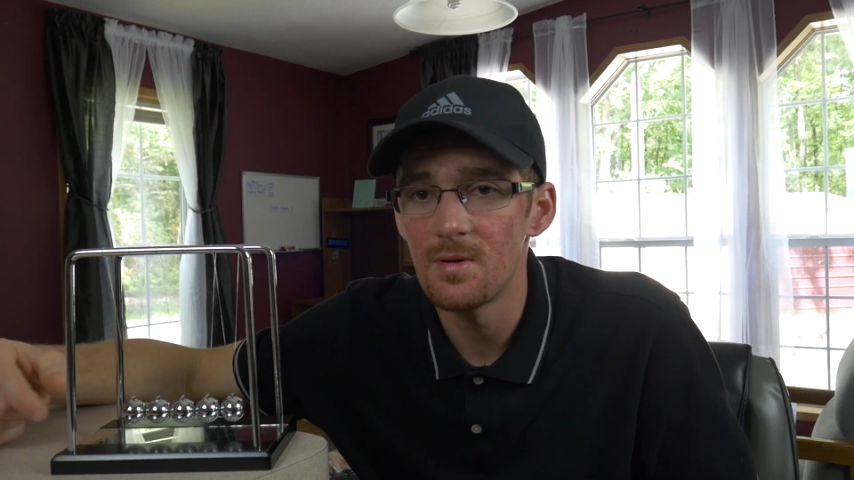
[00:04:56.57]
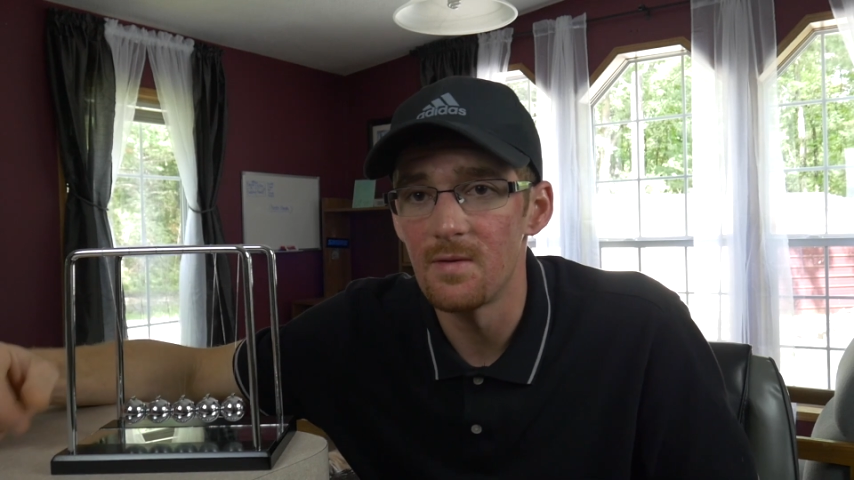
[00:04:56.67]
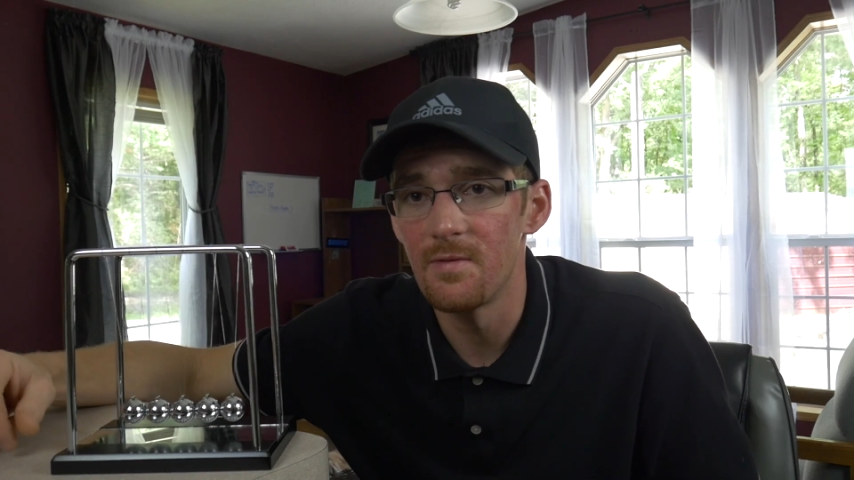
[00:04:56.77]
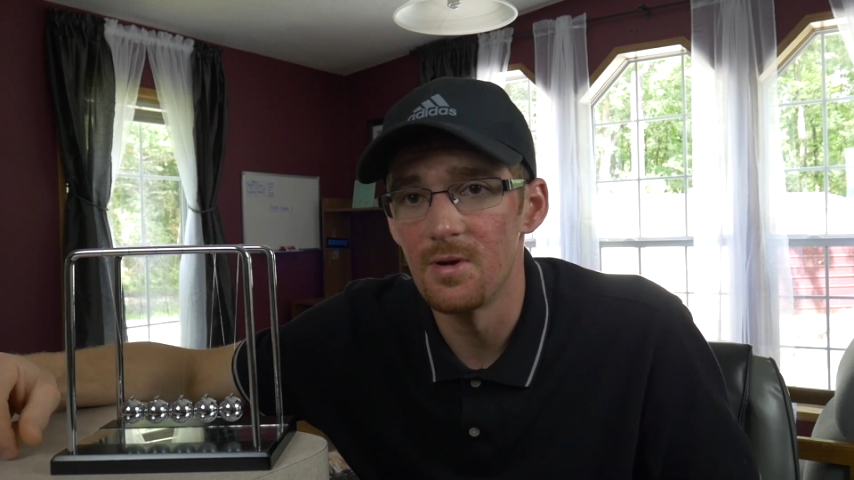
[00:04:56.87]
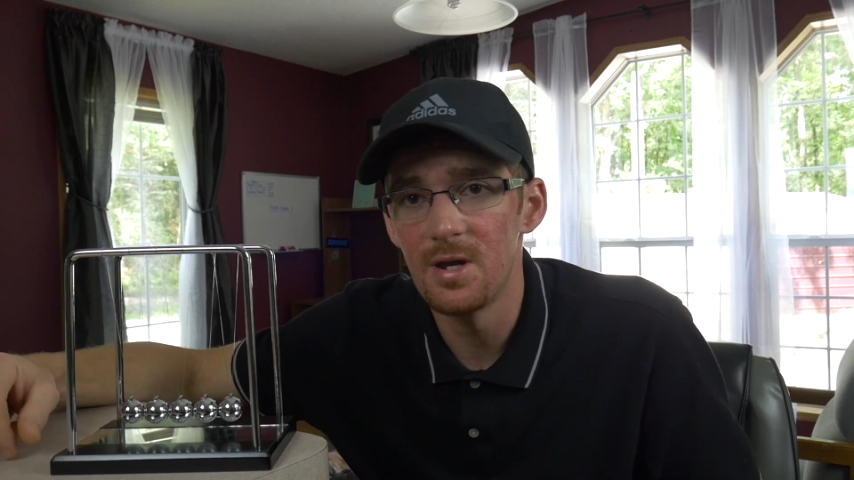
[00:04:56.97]

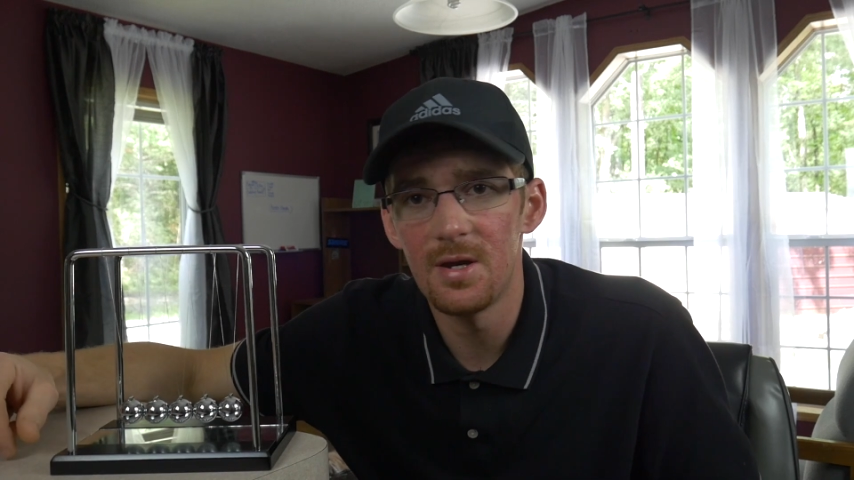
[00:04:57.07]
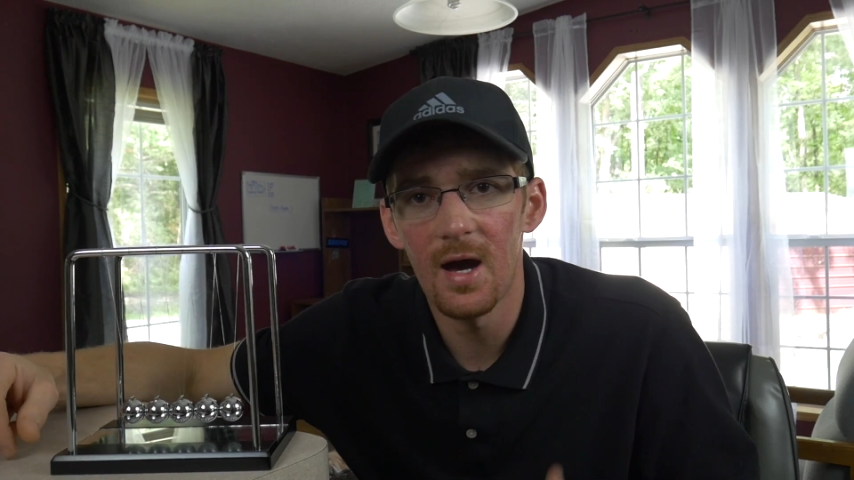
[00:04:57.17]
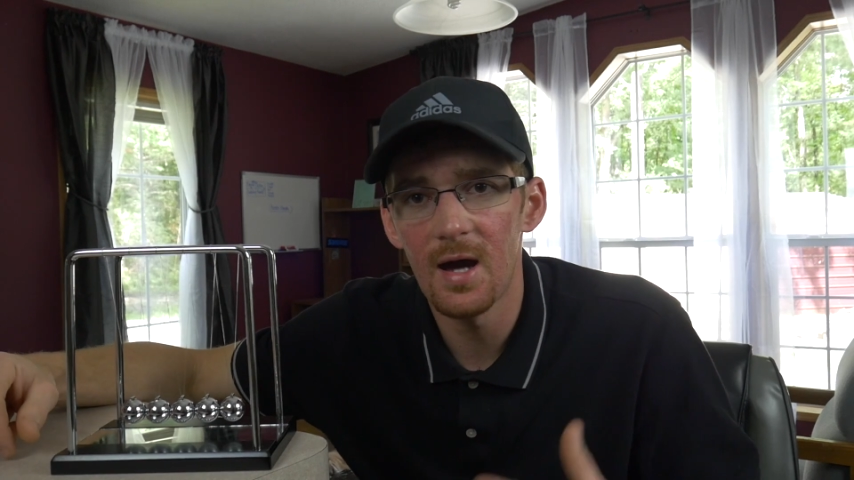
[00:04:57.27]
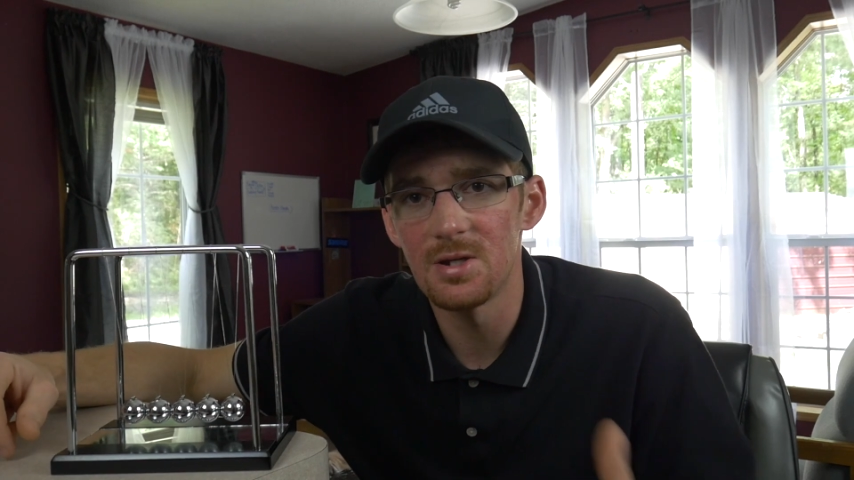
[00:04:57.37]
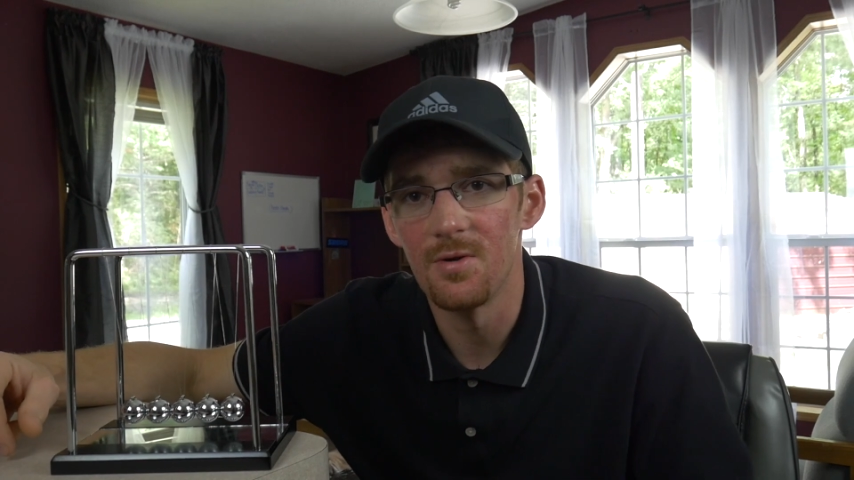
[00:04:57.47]
of their
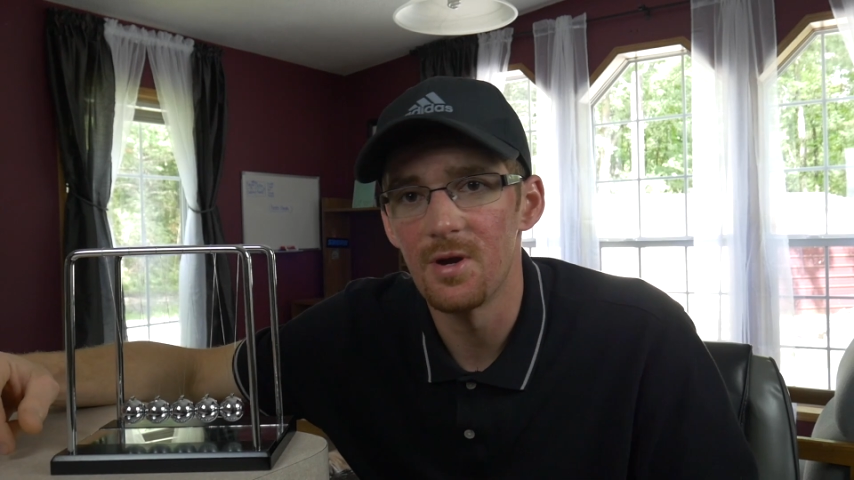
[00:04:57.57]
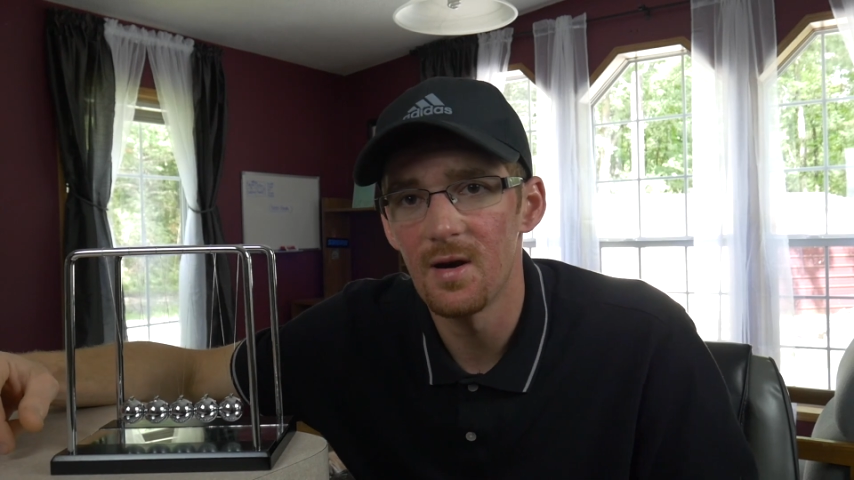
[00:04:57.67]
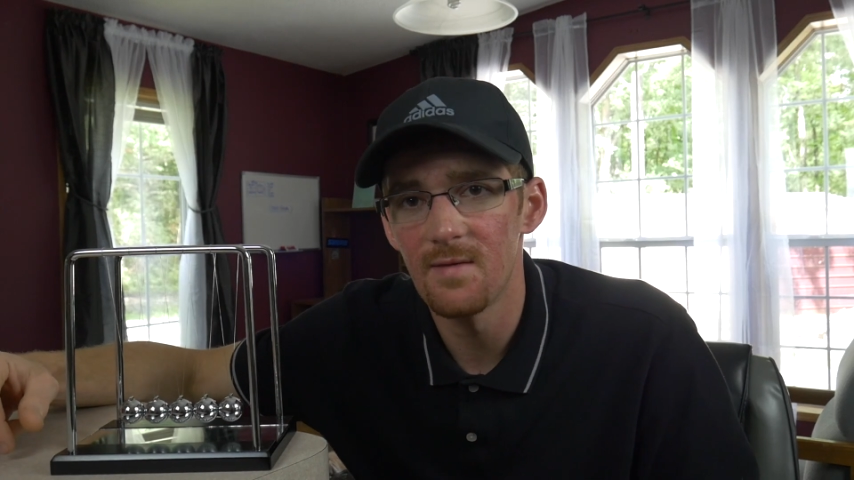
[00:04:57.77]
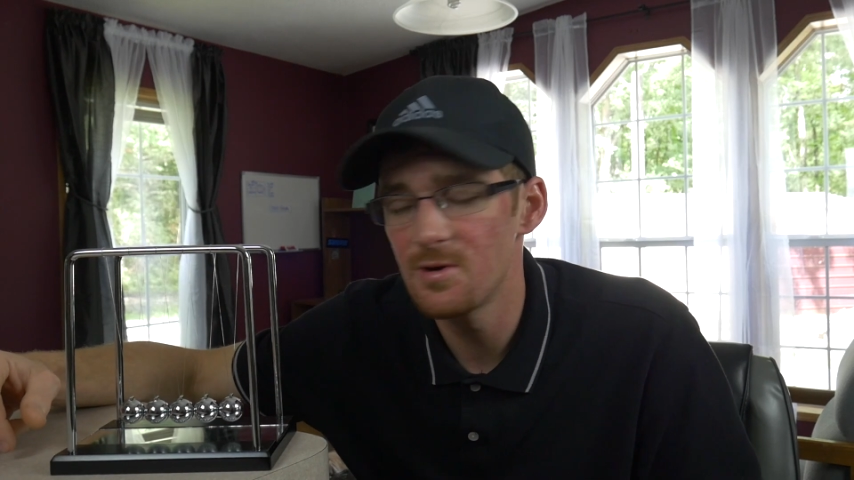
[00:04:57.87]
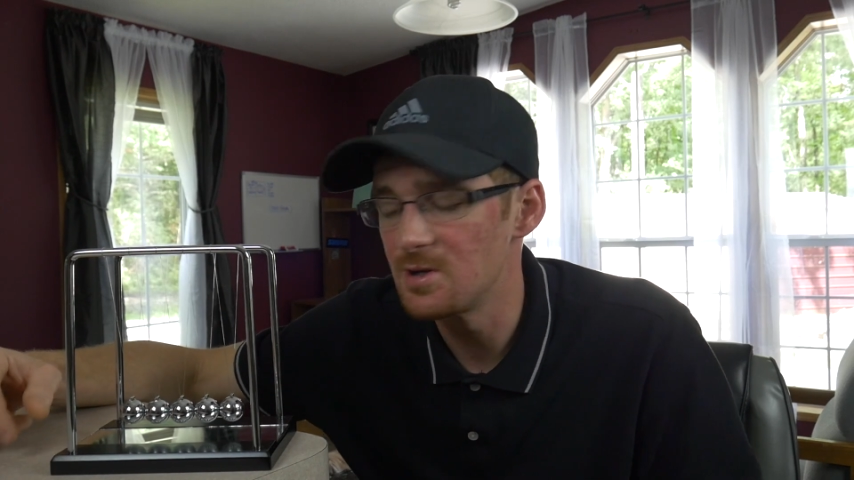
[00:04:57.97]
detox and
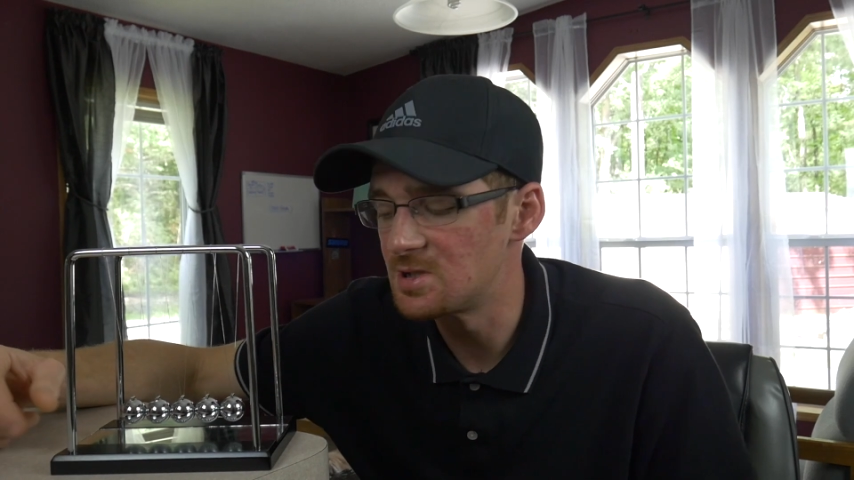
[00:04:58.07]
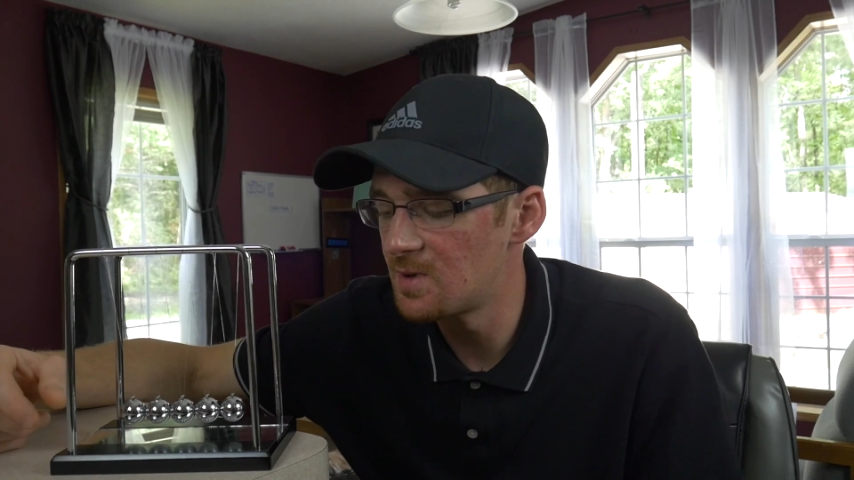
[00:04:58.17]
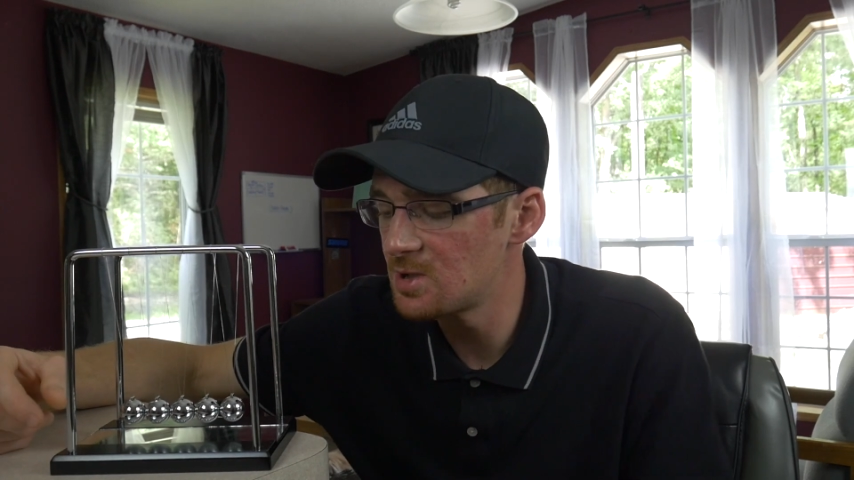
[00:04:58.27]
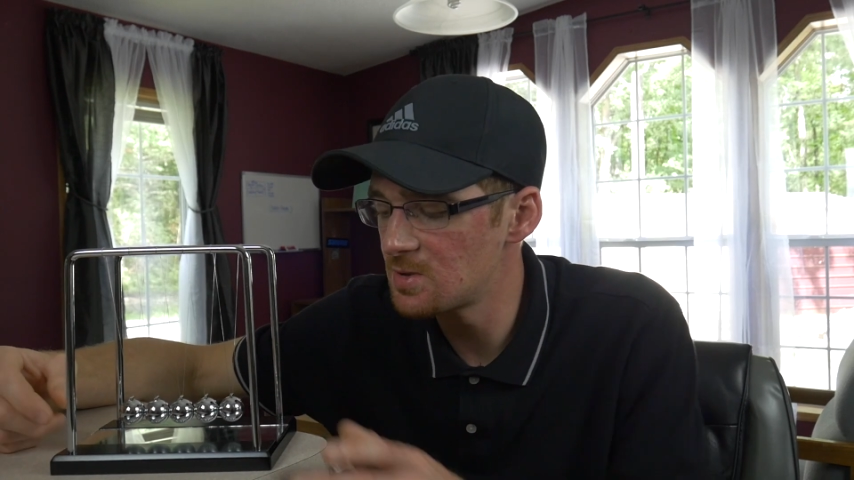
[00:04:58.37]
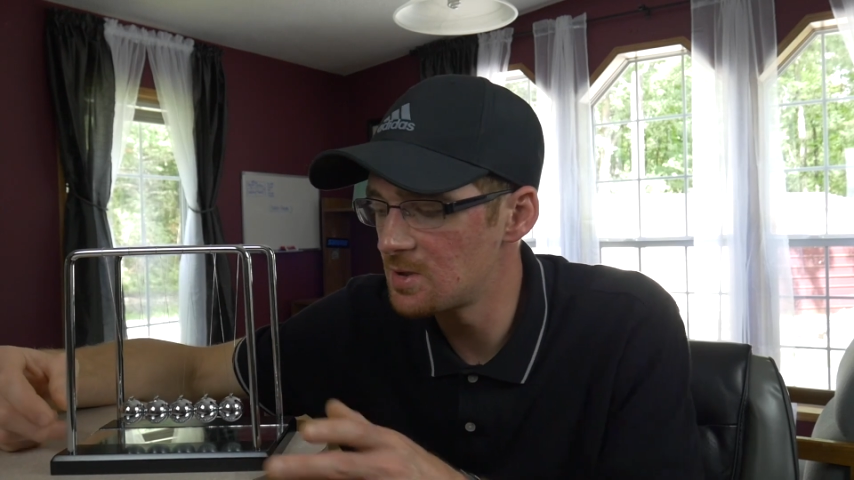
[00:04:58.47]
recovery
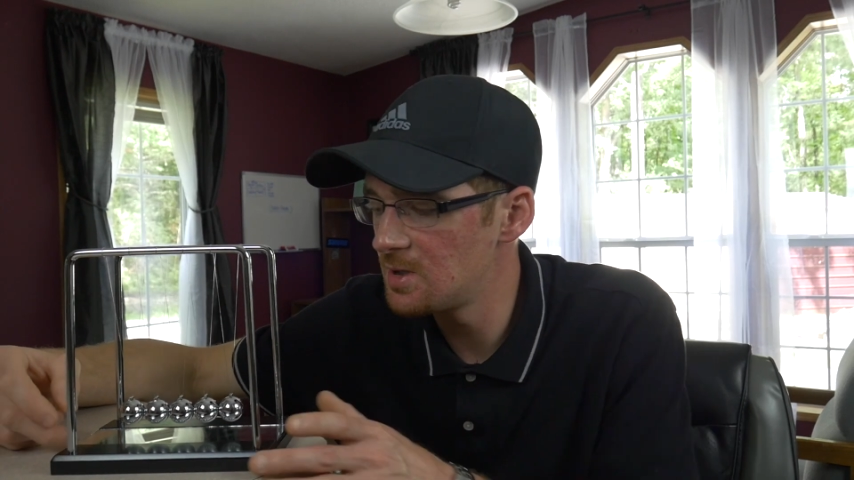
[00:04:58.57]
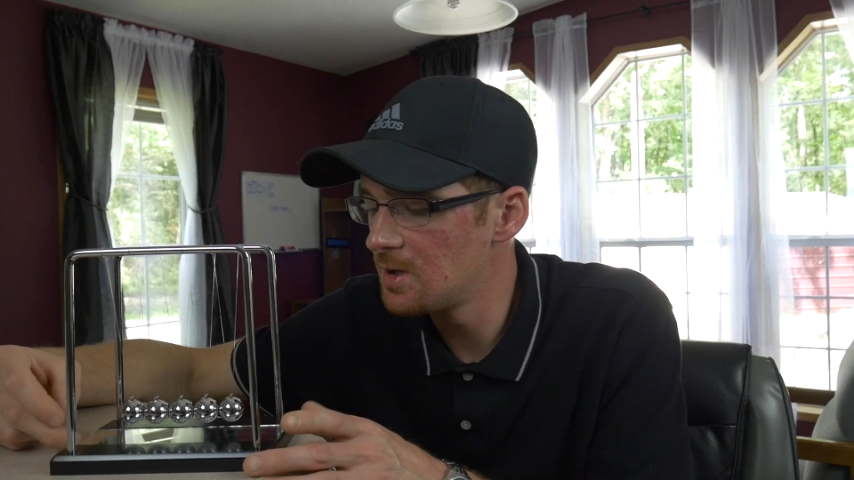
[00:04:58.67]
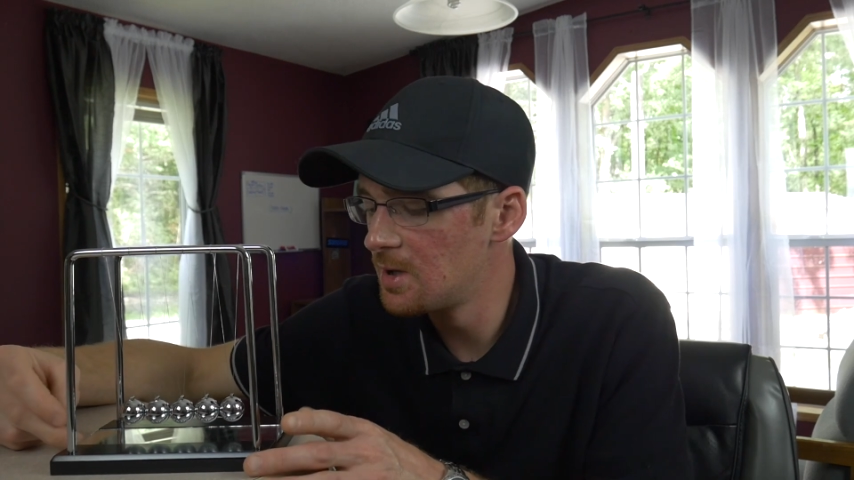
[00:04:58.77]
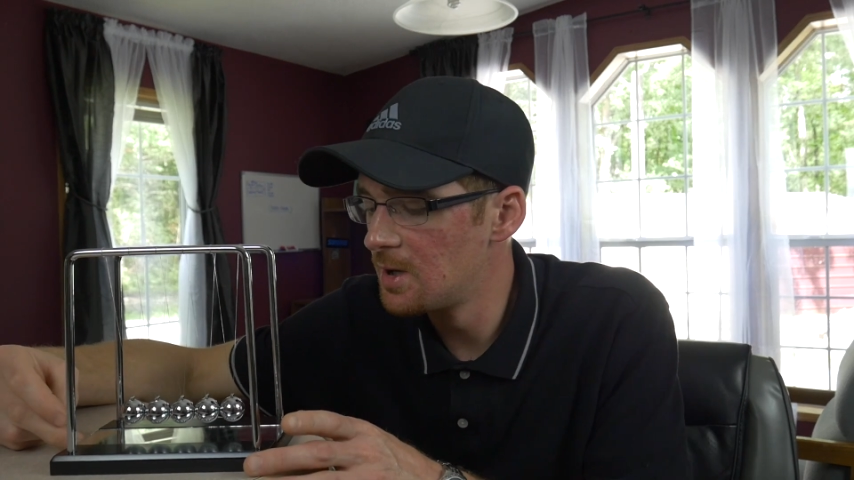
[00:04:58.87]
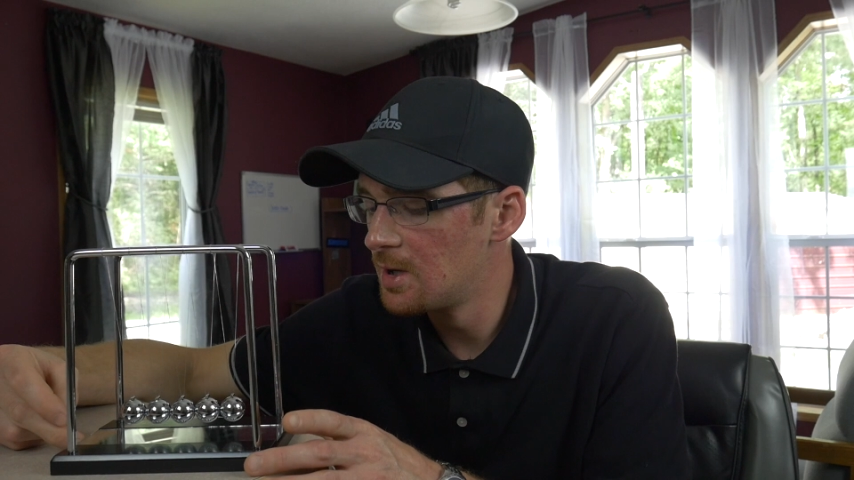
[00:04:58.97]
especially